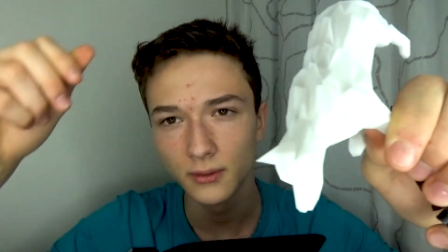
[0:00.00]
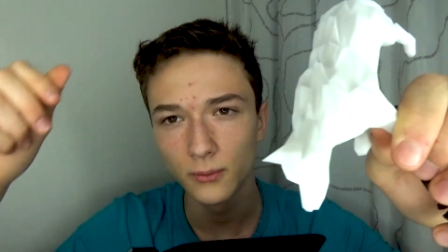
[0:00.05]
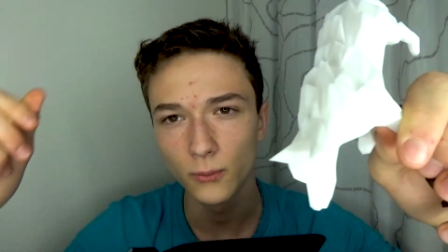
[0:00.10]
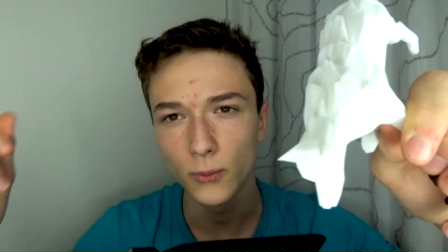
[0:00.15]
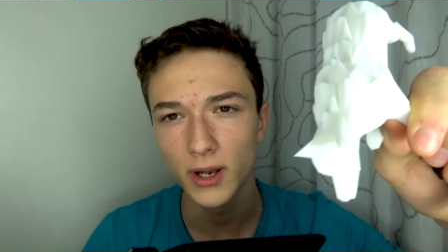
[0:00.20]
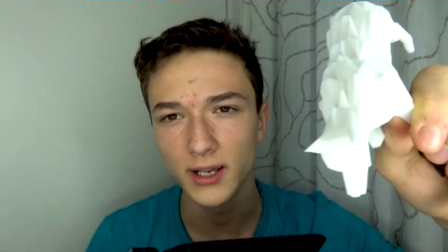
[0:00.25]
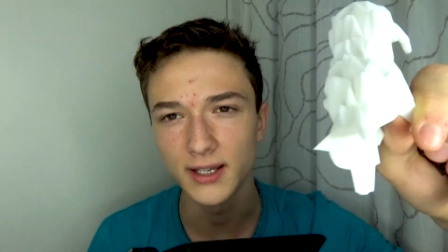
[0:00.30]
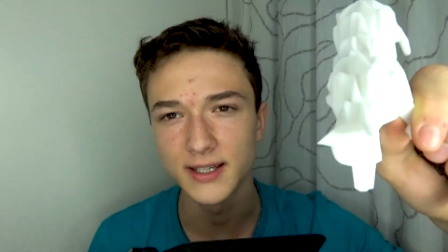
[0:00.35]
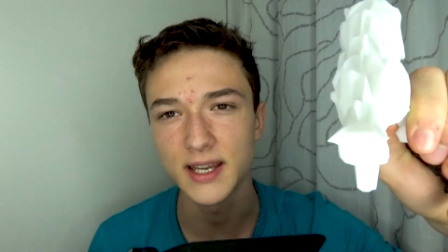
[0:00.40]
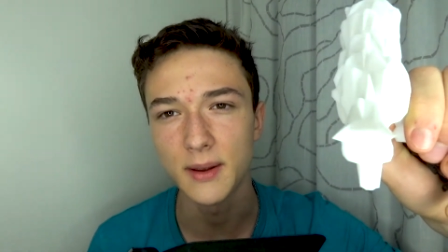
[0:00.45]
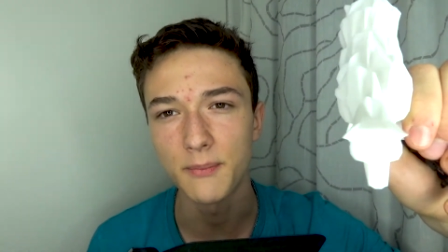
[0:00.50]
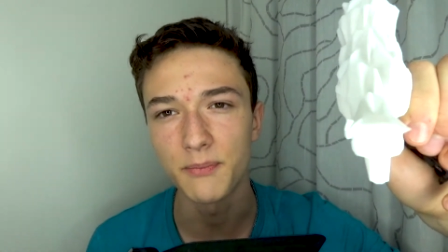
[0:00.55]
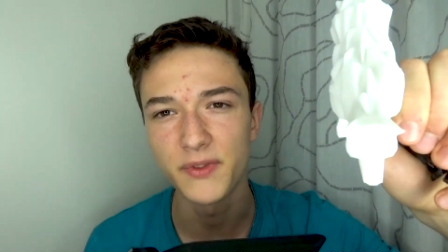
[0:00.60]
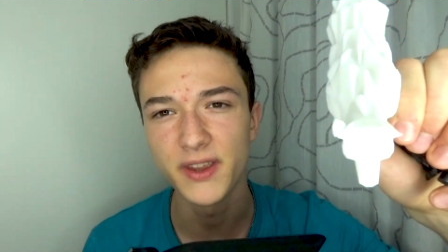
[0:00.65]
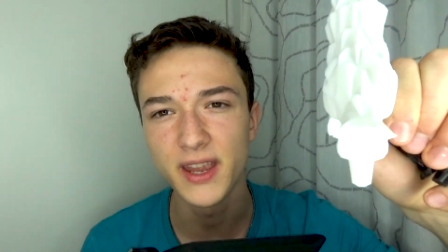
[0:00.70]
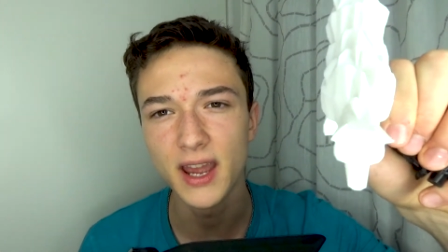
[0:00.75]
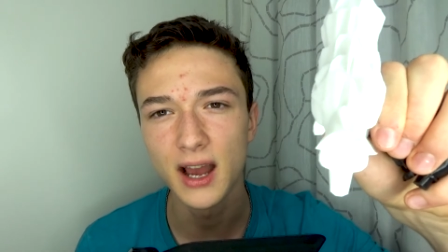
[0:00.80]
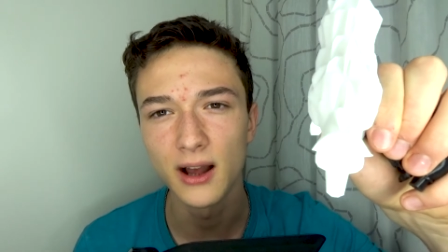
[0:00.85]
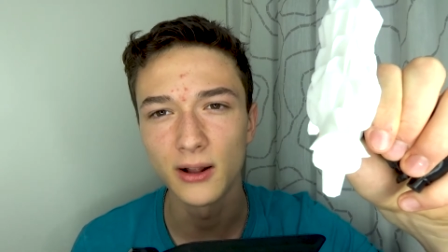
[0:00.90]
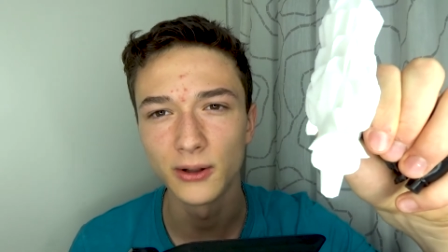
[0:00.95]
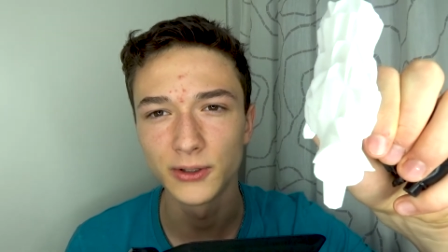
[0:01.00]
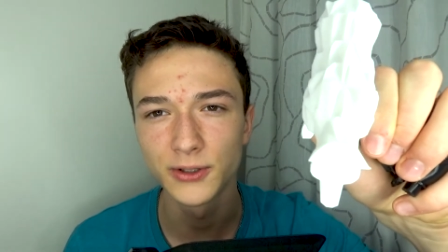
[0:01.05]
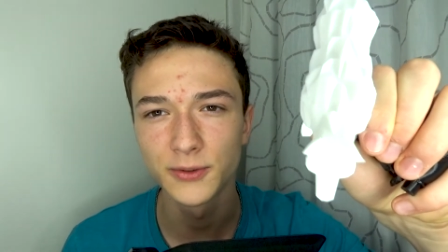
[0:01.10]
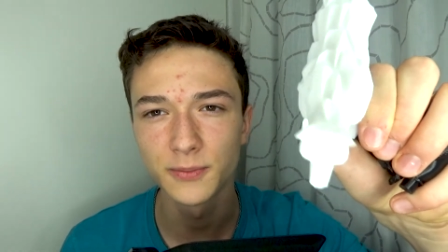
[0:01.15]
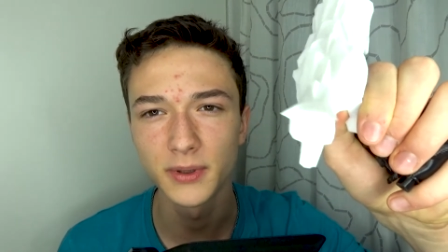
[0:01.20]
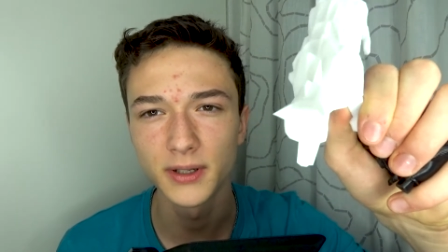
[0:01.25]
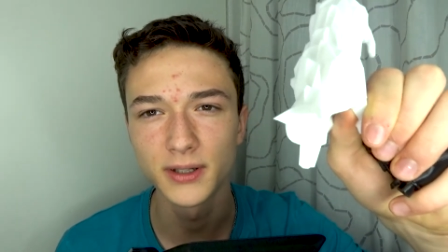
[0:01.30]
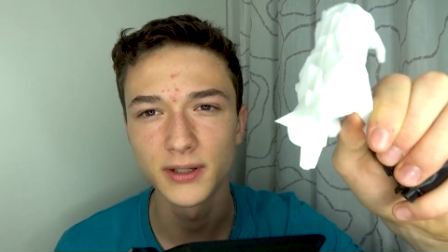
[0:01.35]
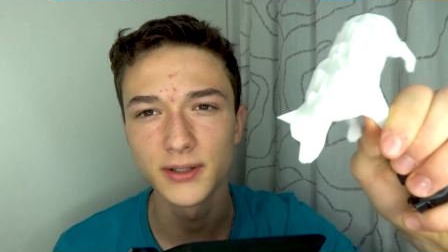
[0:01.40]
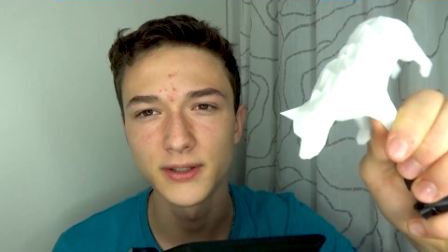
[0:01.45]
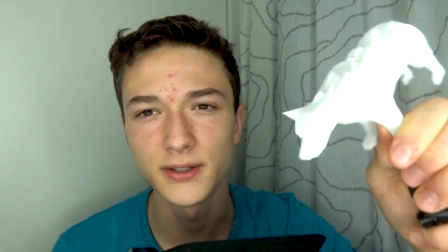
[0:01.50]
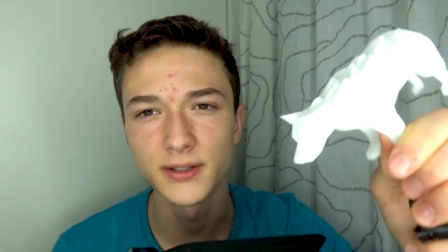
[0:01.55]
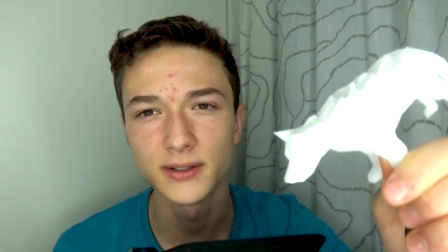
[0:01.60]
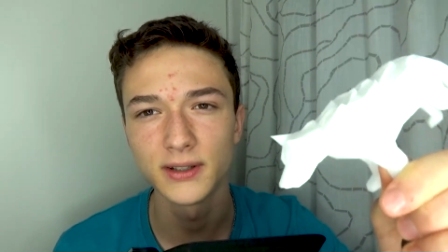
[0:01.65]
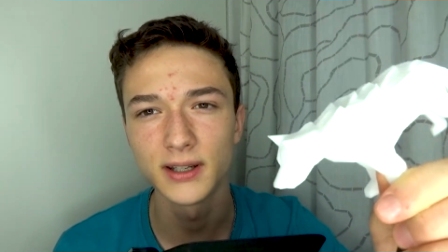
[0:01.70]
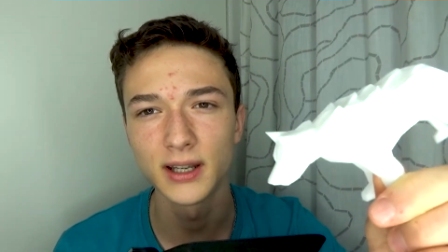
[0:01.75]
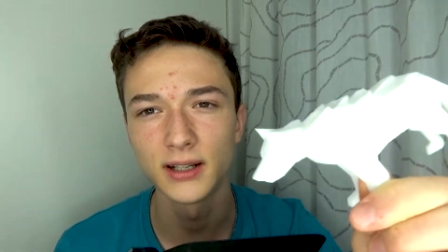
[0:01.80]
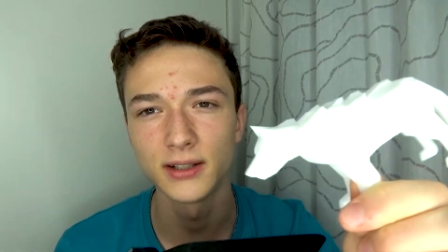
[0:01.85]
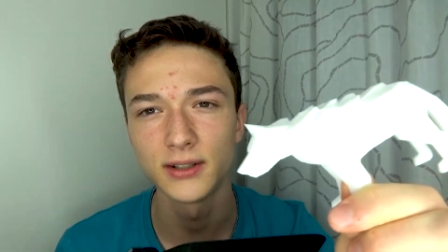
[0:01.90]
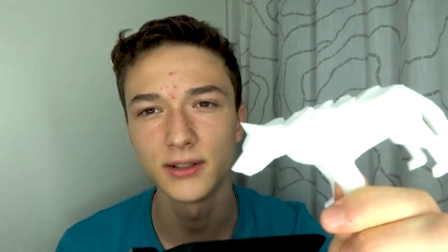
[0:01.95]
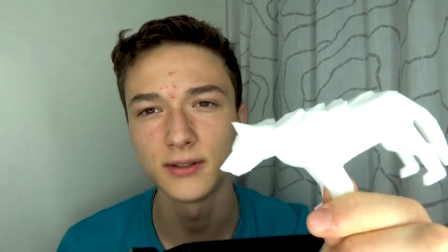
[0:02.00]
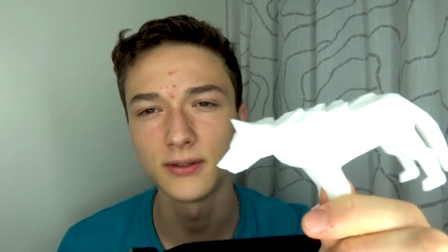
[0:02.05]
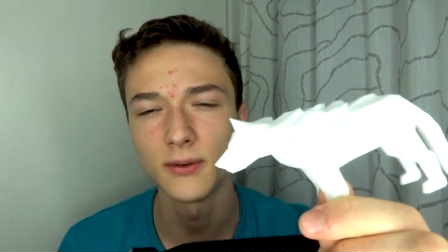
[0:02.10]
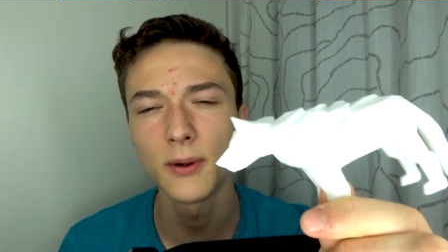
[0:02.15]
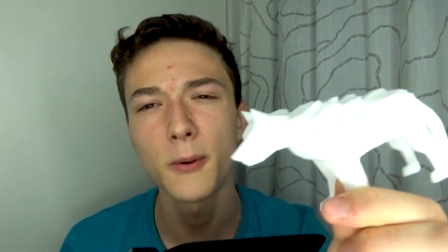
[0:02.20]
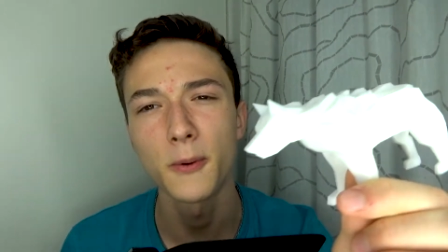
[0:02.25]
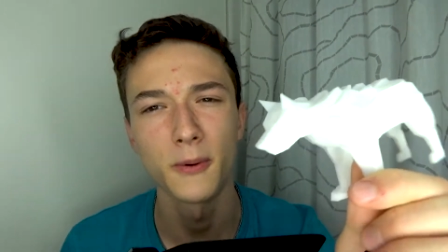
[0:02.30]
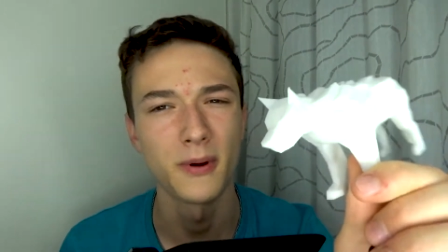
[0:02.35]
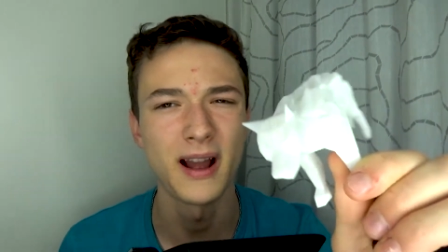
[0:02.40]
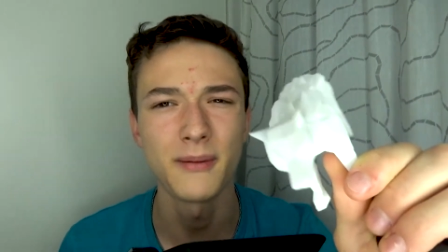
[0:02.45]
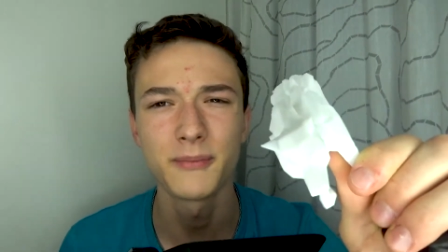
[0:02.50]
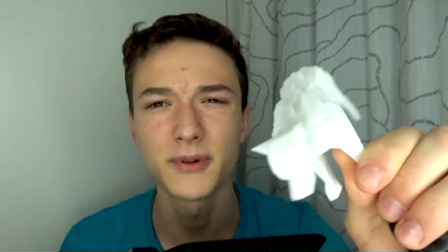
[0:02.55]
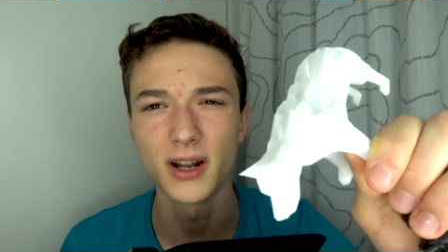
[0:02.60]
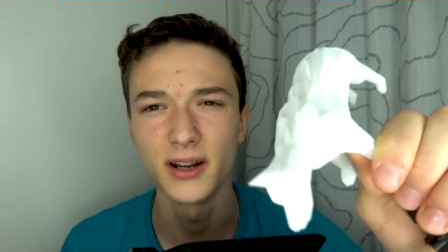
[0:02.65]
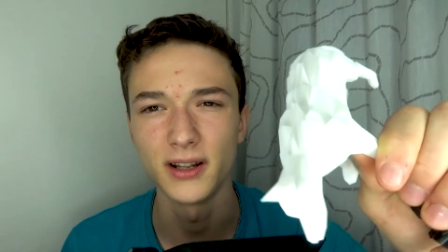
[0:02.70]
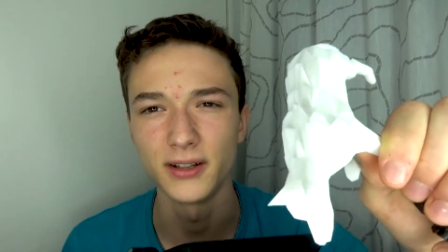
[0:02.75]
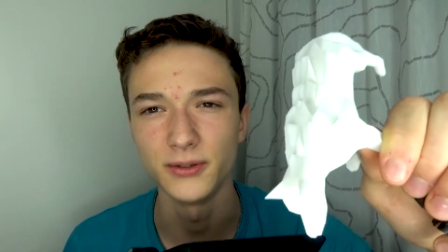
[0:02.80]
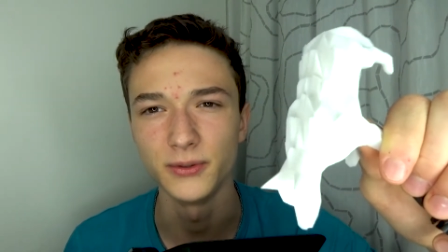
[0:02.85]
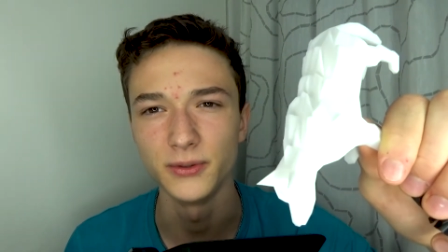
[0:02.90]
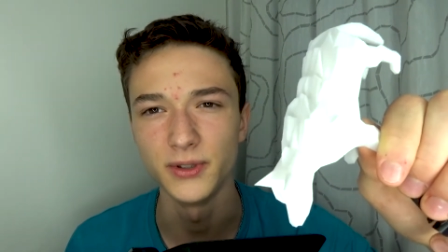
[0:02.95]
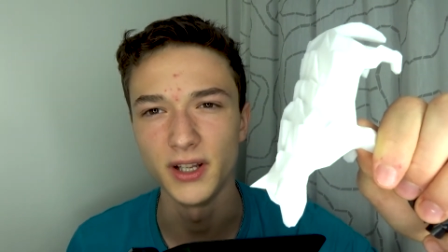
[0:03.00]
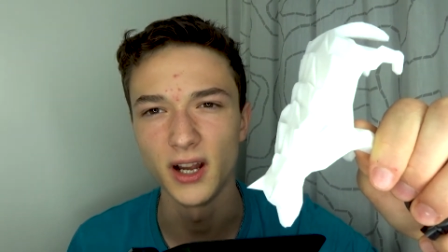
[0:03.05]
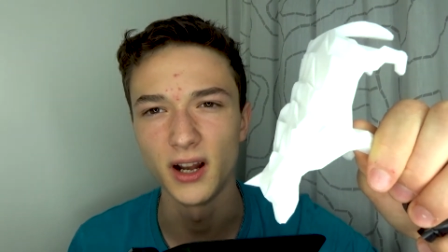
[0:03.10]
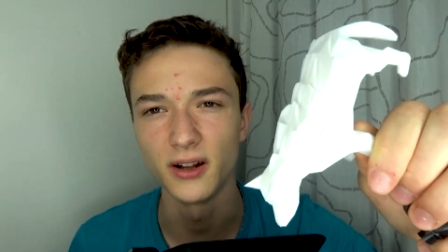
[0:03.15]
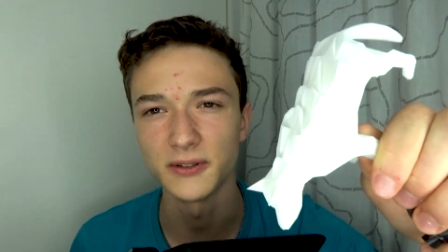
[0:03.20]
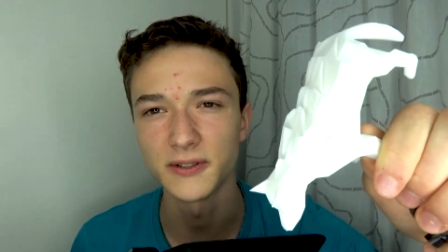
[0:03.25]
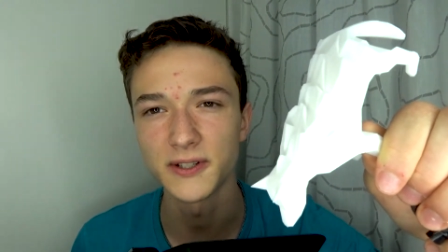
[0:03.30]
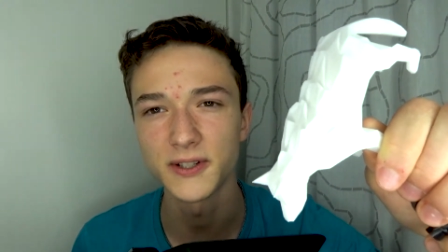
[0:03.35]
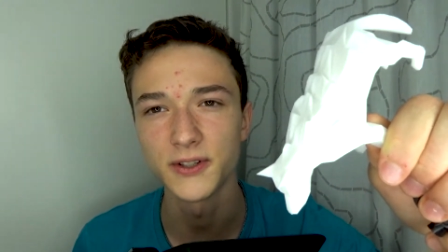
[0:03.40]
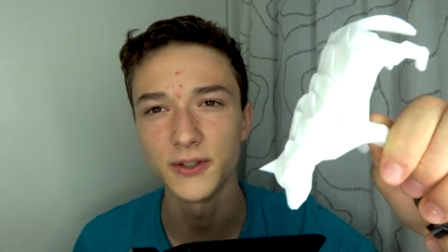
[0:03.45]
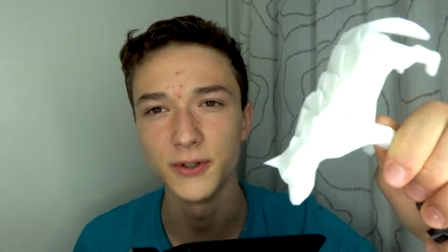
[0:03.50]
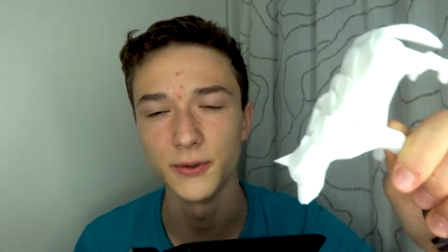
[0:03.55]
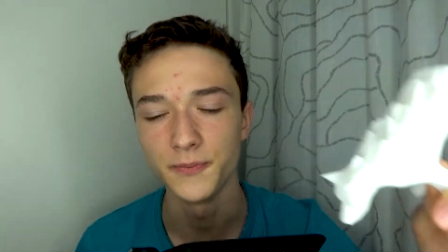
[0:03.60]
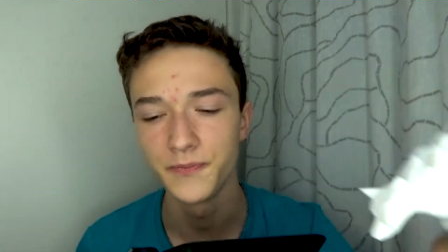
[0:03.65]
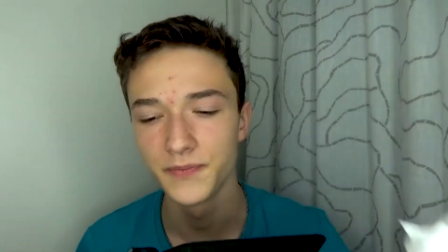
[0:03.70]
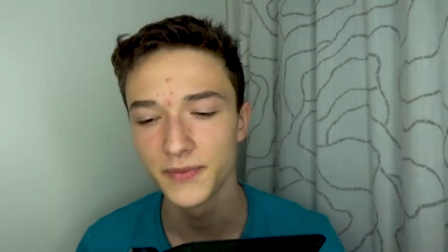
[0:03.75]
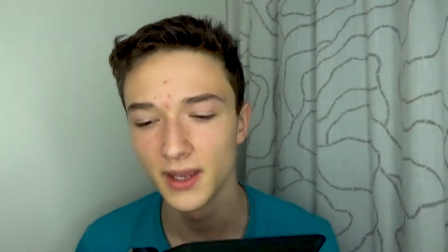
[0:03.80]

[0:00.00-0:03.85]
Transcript: Well, except the owls because you can't just... Oh, I'm gonna do the owls too.